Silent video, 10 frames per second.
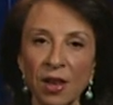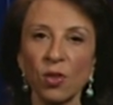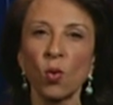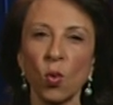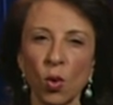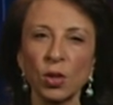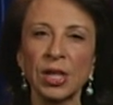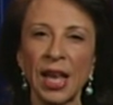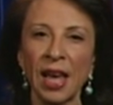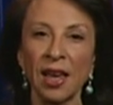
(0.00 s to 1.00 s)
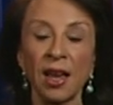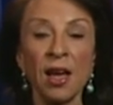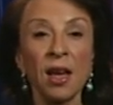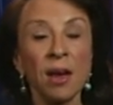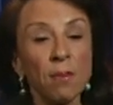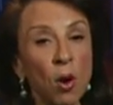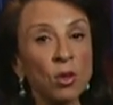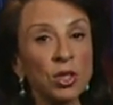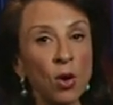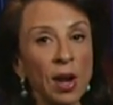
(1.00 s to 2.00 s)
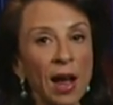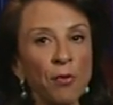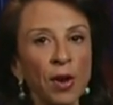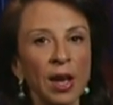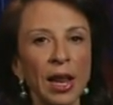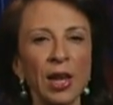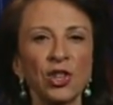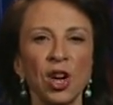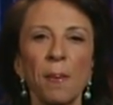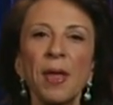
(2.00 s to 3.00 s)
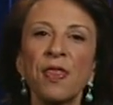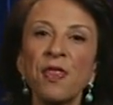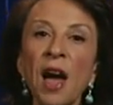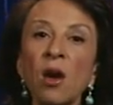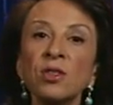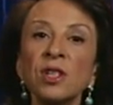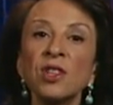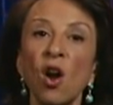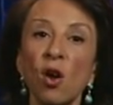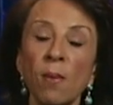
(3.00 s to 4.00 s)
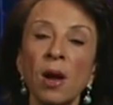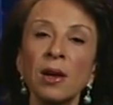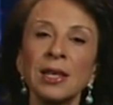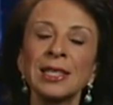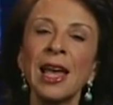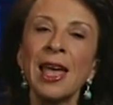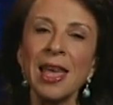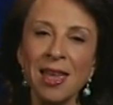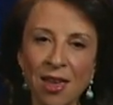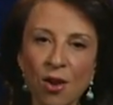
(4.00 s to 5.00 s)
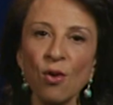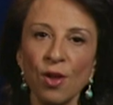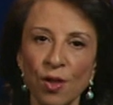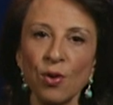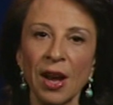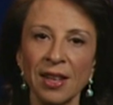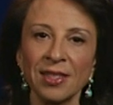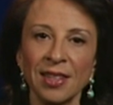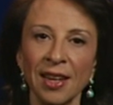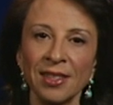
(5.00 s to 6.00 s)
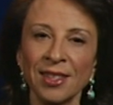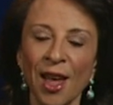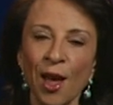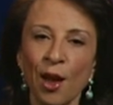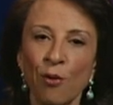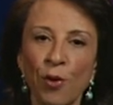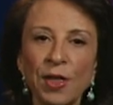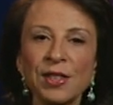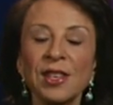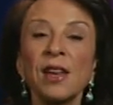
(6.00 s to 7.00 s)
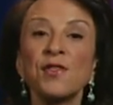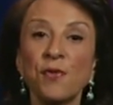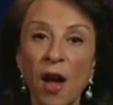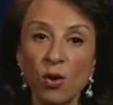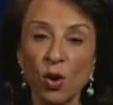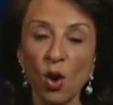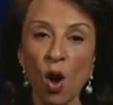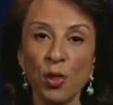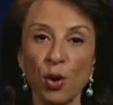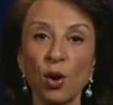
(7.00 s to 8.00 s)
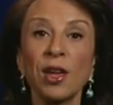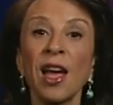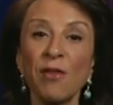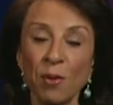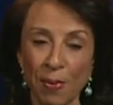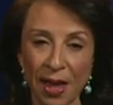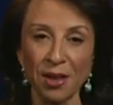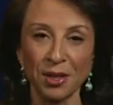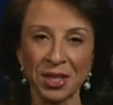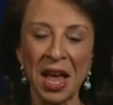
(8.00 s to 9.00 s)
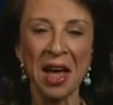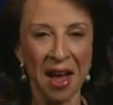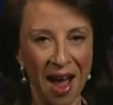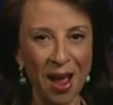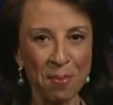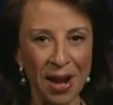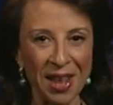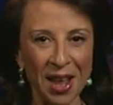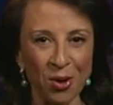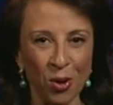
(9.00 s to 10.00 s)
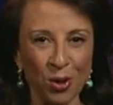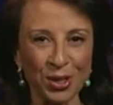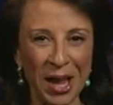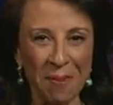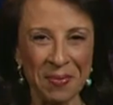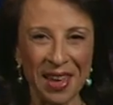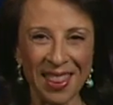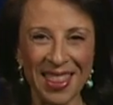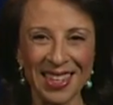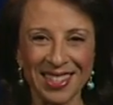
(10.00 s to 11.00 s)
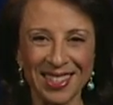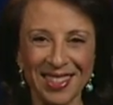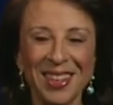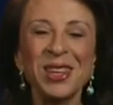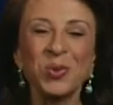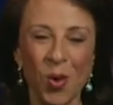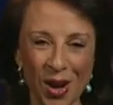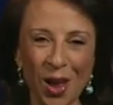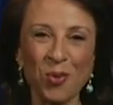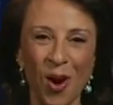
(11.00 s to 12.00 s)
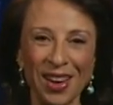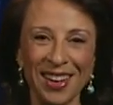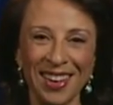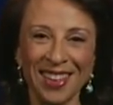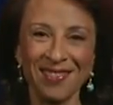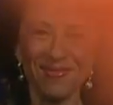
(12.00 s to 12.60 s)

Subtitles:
in the world today. Most are in Africa and Asia, but thousands are among us here in the United States. Free the Slaves founder and author Kevin Bales. I'm Maria Hinojosa. This is One on One.